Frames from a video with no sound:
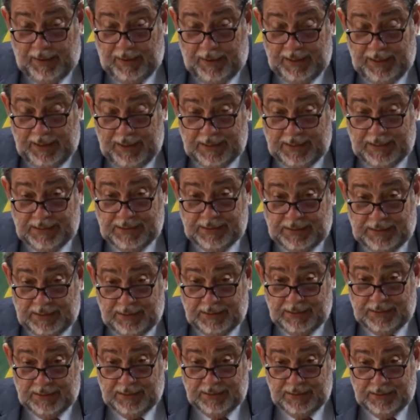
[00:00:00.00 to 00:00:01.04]

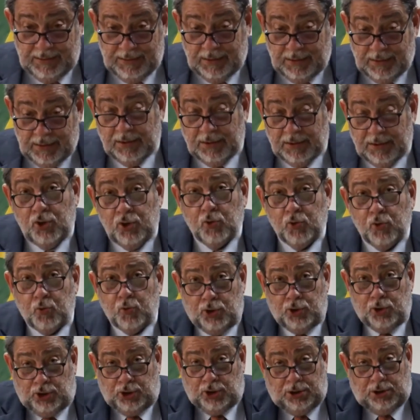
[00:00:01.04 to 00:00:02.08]
is just
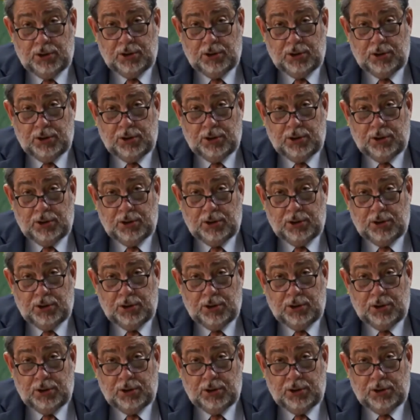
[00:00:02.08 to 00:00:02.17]
huge,